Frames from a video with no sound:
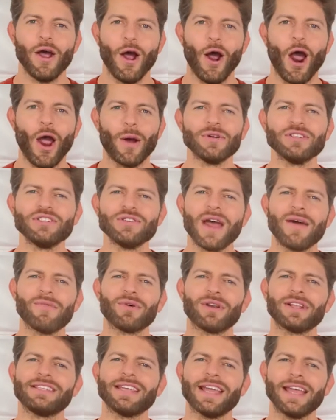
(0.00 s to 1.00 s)
All right, would you
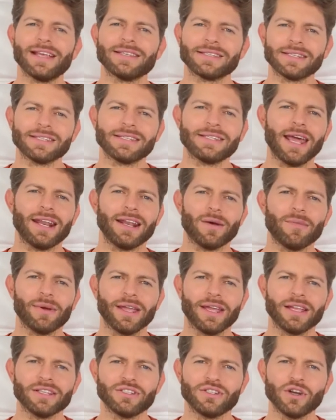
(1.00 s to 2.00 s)
have what it takes to stand
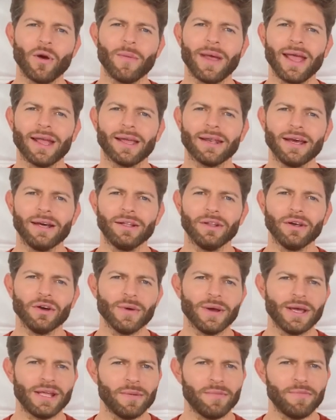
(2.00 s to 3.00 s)
up against Joe
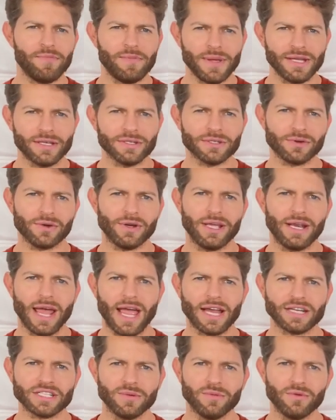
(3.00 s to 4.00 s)
Manganiello in a big
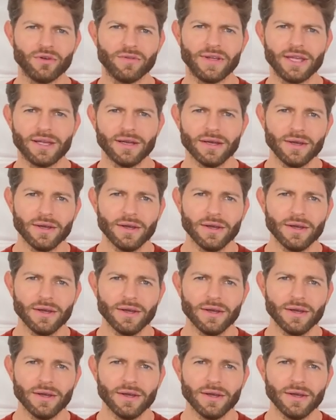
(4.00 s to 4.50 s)
screen action movie?